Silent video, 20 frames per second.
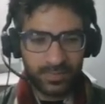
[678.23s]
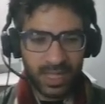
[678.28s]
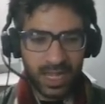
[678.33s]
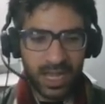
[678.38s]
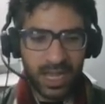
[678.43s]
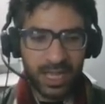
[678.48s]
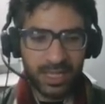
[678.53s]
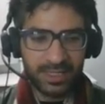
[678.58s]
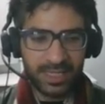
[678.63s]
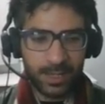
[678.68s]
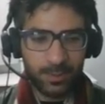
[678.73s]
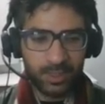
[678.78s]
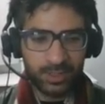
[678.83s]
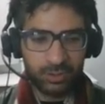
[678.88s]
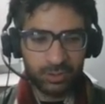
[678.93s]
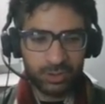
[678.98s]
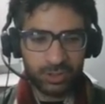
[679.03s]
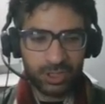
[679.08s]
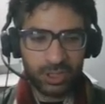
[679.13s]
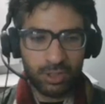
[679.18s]
And I want
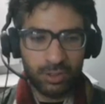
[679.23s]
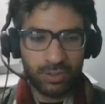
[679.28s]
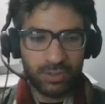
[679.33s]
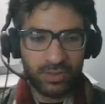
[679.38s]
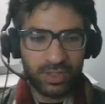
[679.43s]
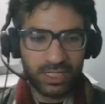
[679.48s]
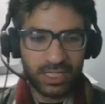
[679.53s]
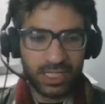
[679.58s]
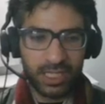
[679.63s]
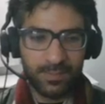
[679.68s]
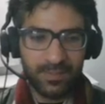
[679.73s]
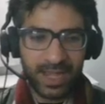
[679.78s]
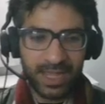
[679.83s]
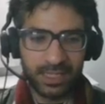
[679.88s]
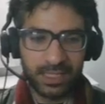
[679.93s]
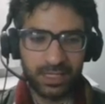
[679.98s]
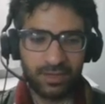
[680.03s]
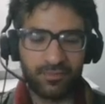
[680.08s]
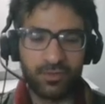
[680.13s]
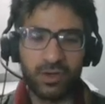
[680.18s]
to show you the key
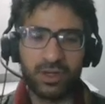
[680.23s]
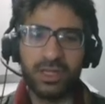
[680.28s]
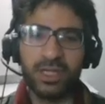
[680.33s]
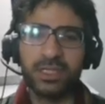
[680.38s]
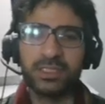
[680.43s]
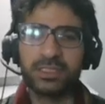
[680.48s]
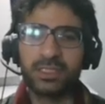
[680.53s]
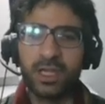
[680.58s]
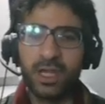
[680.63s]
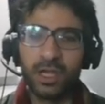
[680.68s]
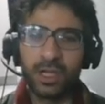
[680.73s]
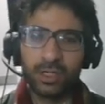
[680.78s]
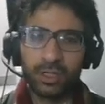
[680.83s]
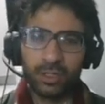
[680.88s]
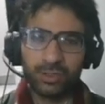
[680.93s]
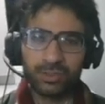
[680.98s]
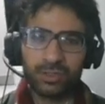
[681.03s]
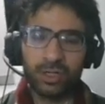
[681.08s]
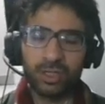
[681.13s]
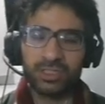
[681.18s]
binding for this.
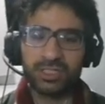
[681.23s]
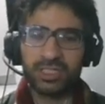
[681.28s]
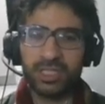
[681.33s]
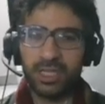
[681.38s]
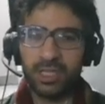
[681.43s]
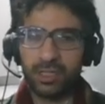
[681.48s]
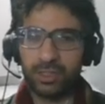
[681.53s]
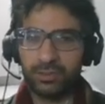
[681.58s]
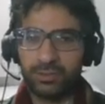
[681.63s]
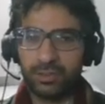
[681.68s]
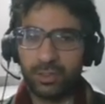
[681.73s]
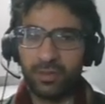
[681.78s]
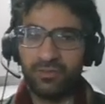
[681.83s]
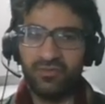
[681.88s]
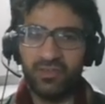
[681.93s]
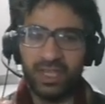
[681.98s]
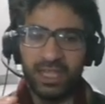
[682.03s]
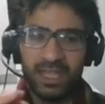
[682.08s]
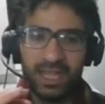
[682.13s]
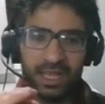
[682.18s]
Control C, Control
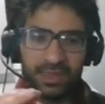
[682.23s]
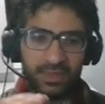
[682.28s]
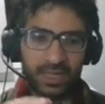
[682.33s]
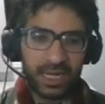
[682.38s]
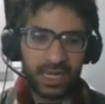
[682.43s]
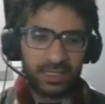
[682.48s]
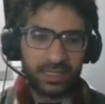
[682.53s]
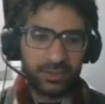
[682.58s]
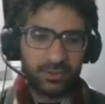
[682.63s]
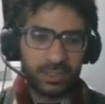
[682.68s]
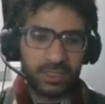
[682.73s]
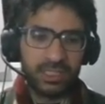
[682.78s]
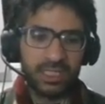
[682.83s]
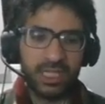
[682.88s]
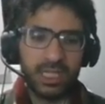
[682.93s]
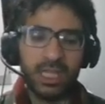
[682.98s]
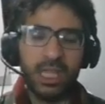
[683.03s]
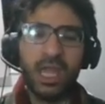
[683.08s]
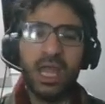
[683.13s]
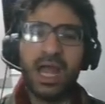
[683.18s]
V, and the letter
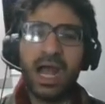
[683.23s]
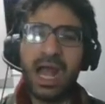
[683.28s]
T.